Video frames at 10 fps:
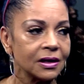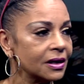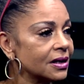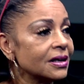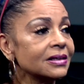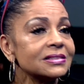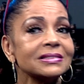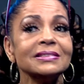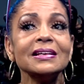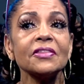It has
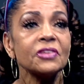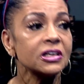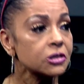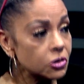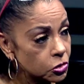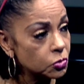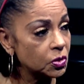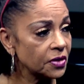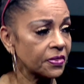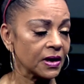nothing to do
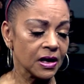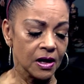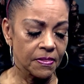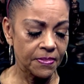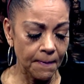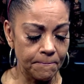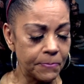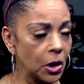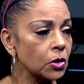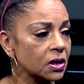with the
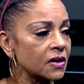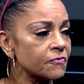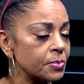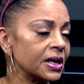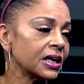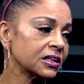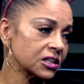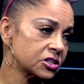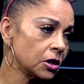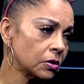bulk of being an
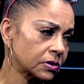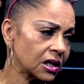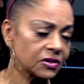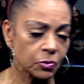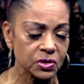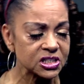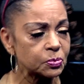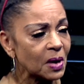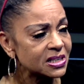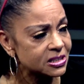adult and the
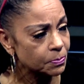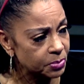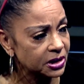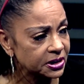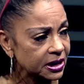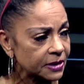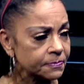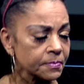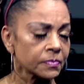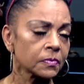responsibility
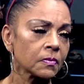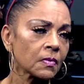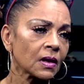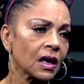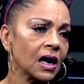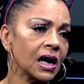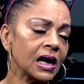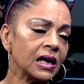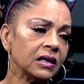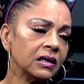
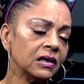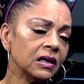and